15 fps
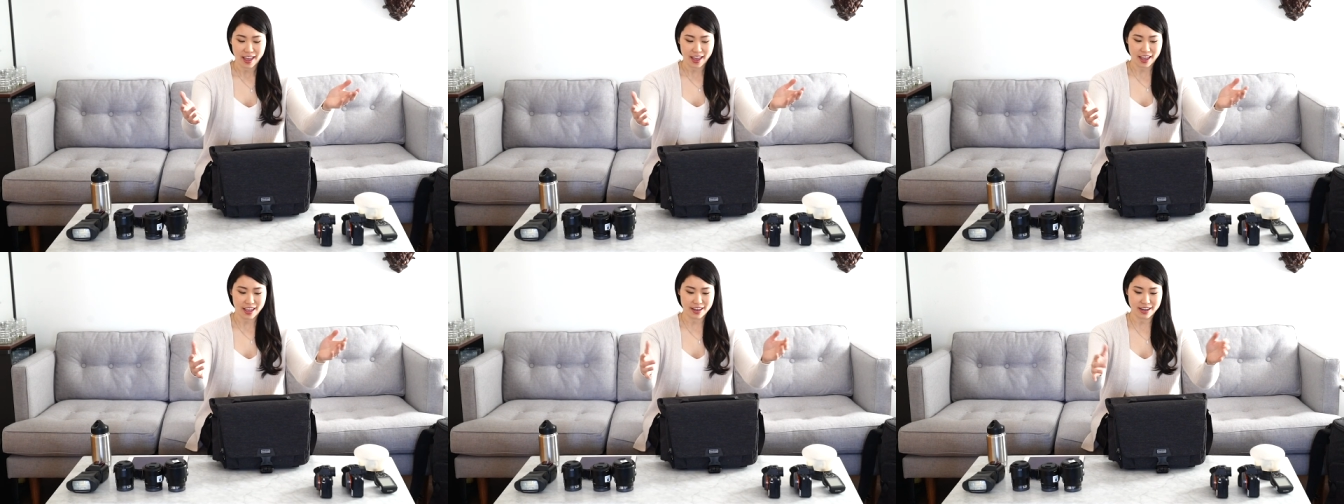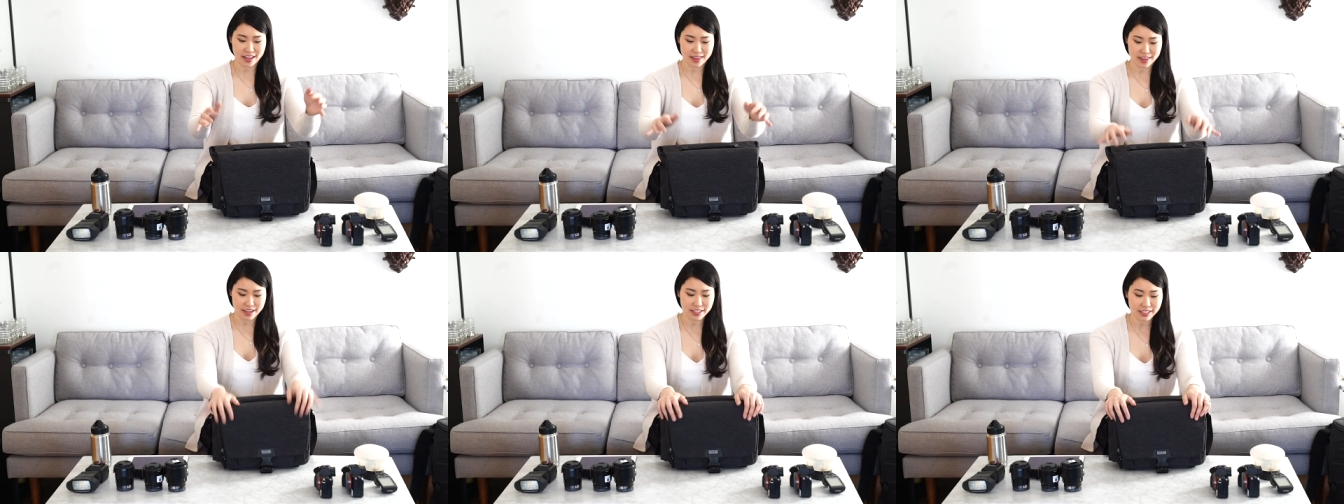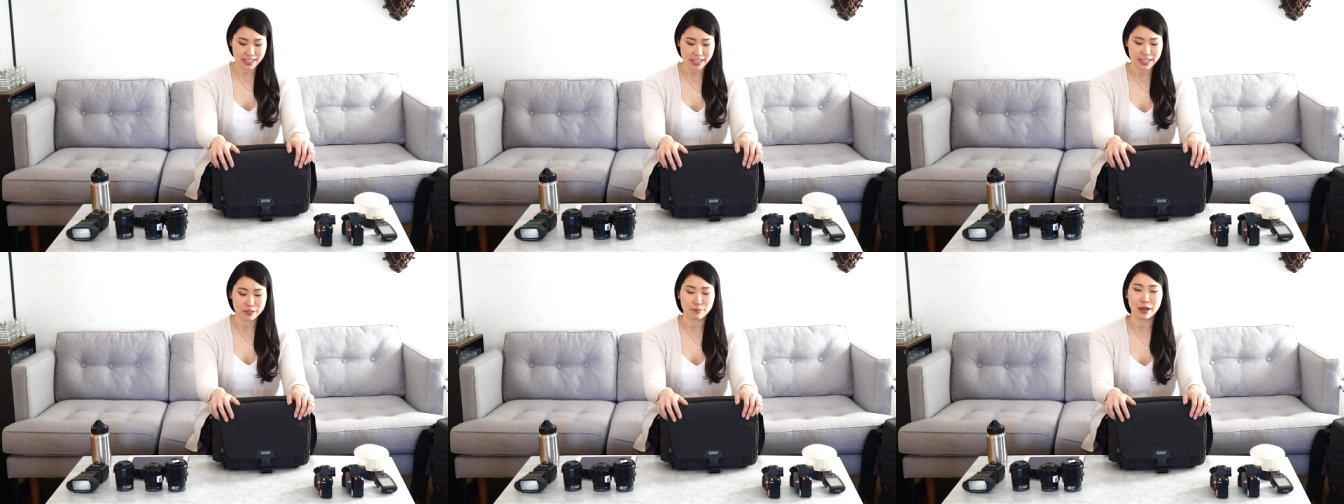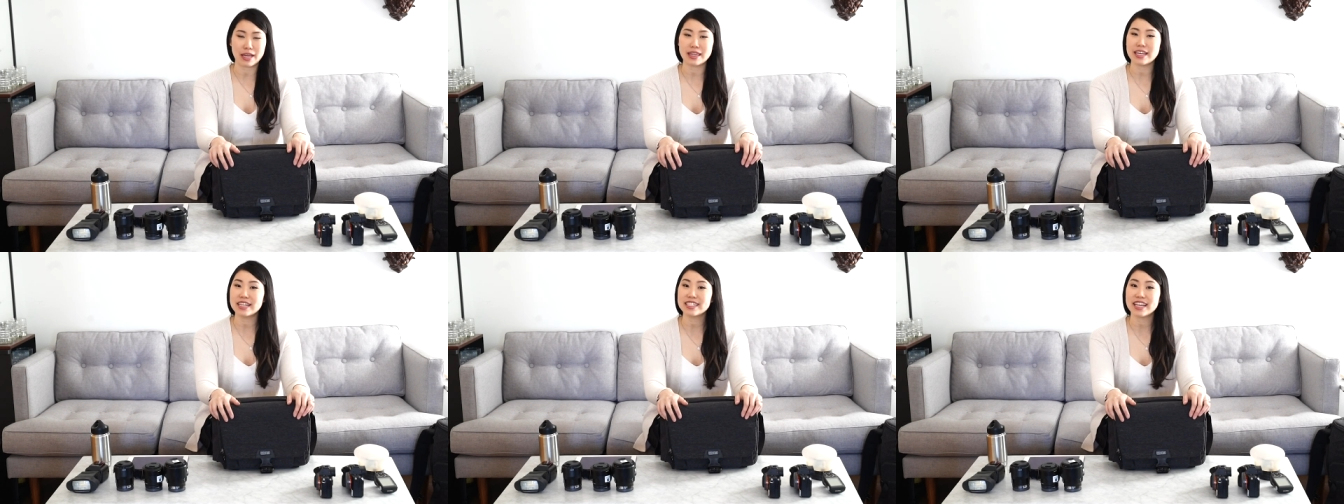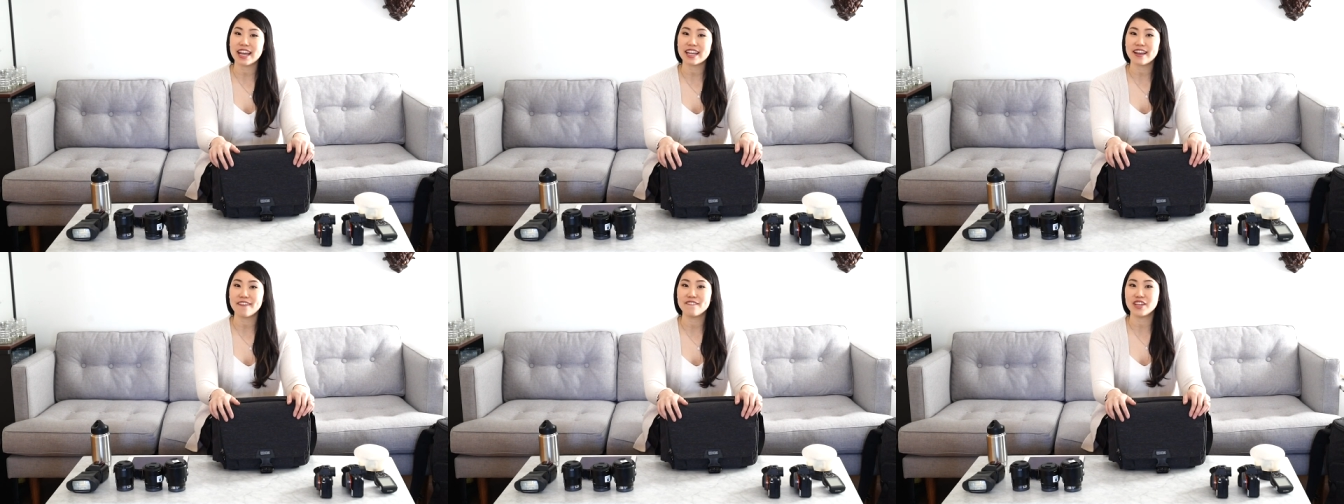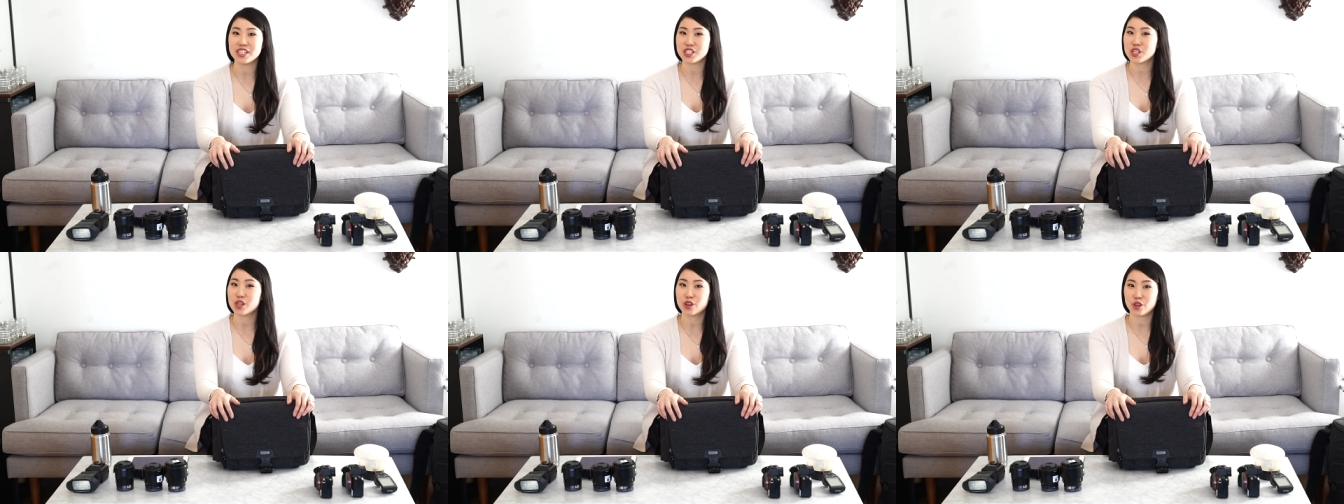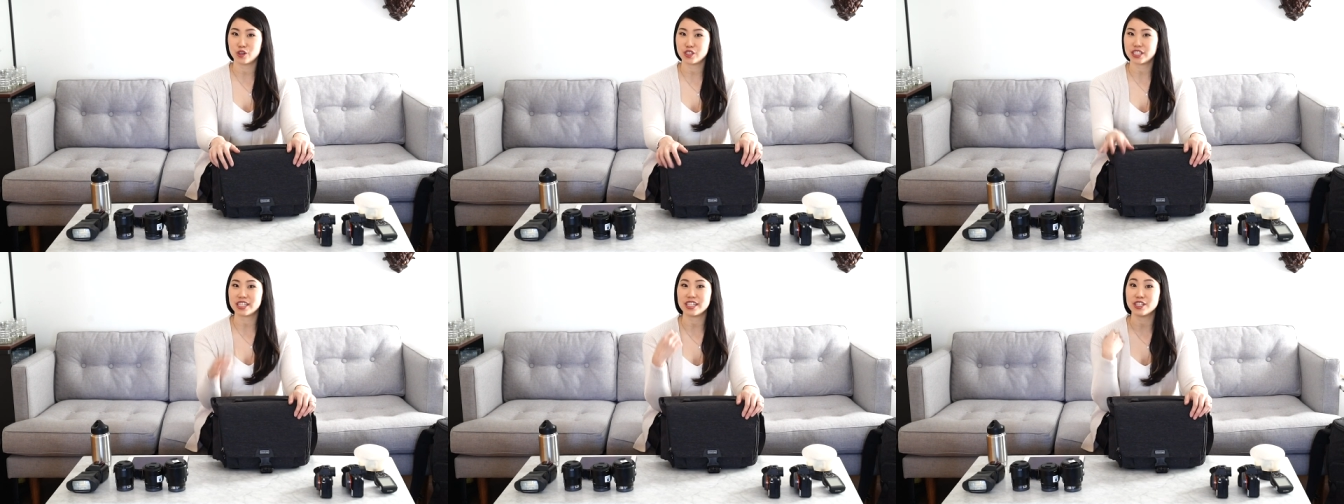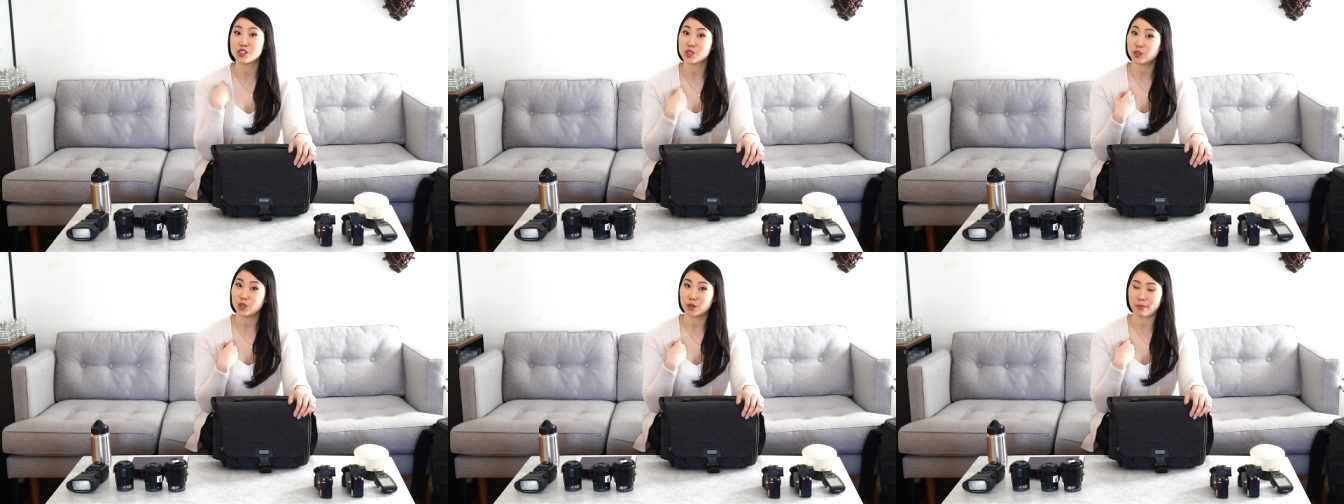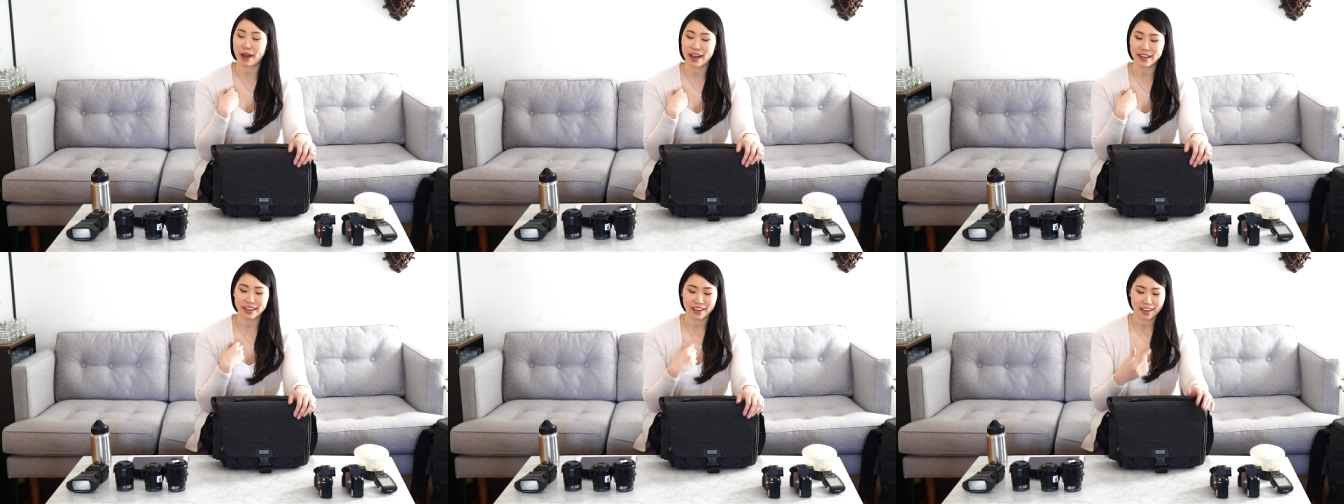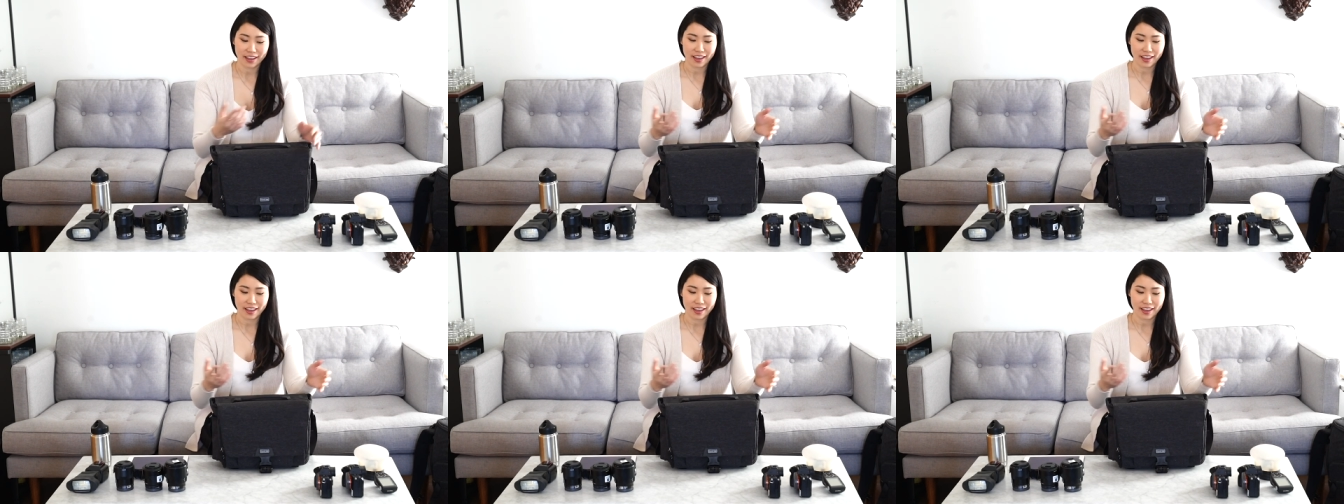and this is my Think Tank Vision 13 shoulder bag.